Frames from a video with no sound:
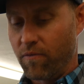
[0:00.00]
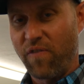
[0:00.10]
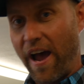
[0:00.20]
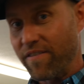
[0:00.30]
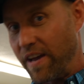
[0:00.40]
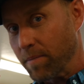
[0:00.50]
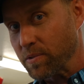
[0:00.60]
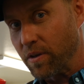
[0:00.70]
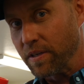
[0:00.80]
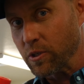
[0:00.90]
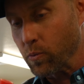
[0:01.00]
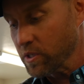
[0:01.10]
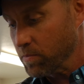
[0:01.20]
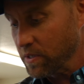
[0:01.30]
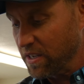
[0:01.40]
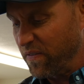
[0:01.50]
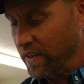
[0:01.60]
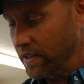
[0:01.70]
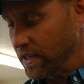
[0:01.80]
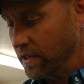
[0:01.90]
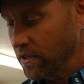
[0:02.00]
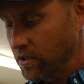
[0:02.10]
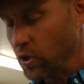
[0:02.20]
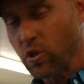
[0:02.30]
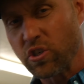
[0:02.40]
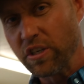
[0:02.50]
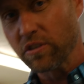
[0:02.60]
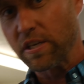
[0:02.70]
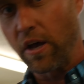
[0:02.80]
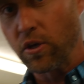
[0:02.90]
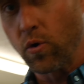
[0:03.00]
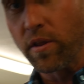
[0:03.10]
5 amps on this one specifically. Usually it'll tell you on